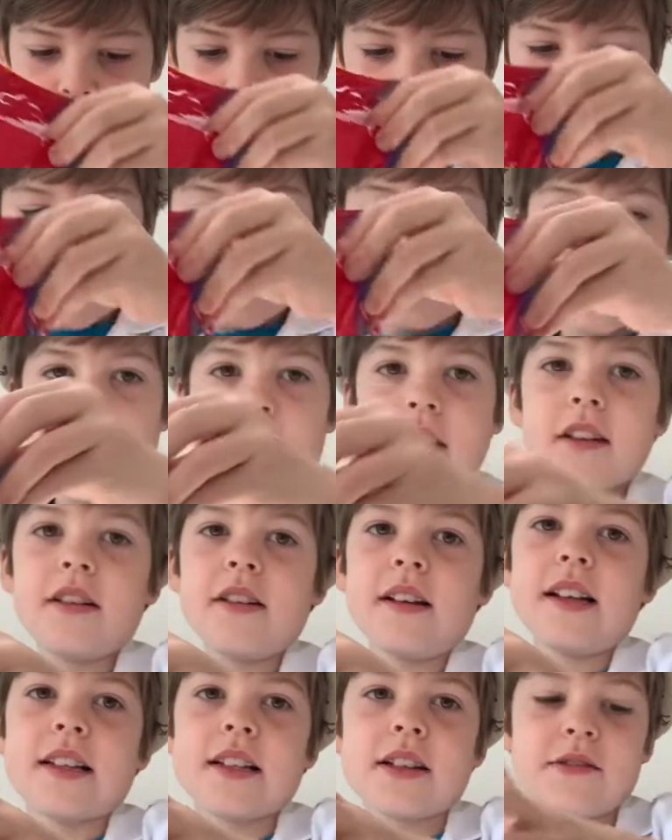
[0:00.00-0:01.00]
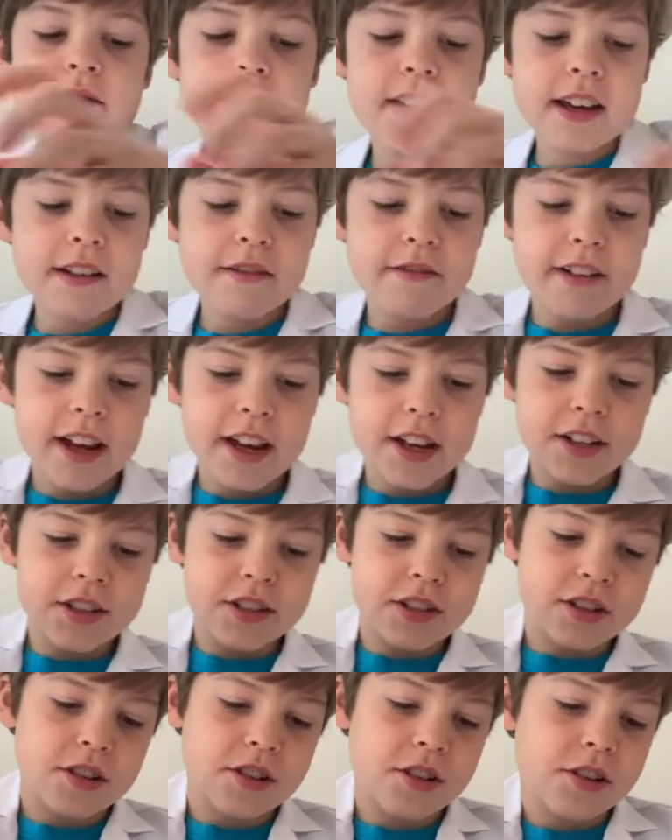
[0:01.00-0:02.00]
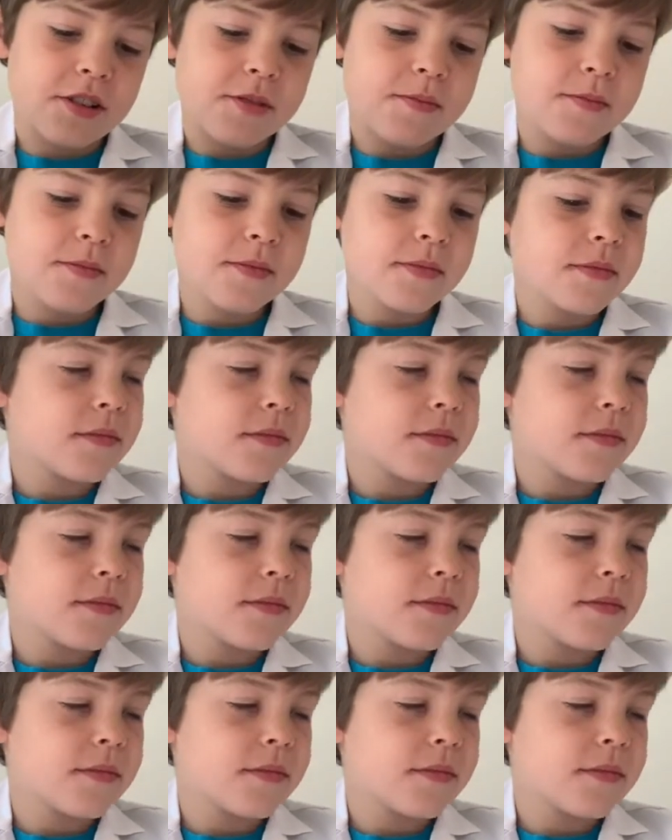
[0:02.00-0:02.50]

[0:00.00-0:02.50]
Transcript: And then you need to rearrange them